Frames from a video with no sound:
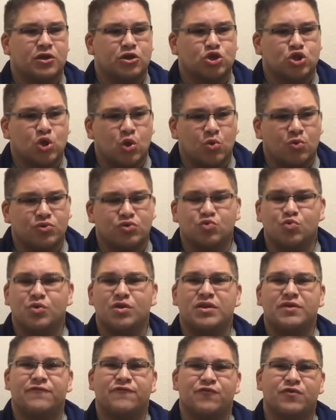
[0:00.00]
So it was
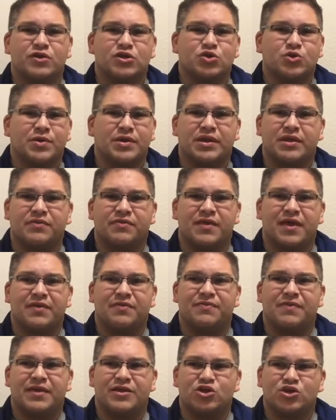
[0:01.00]
really frustrating
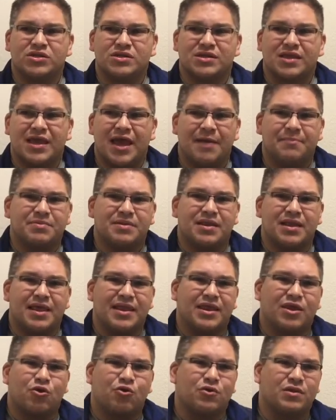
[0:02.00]
that they just kept
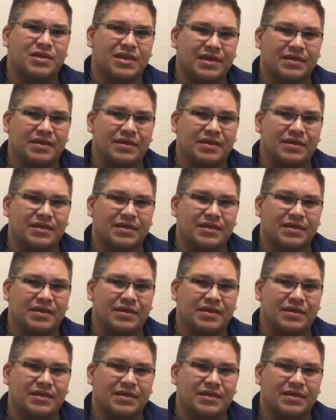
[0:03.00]
letting her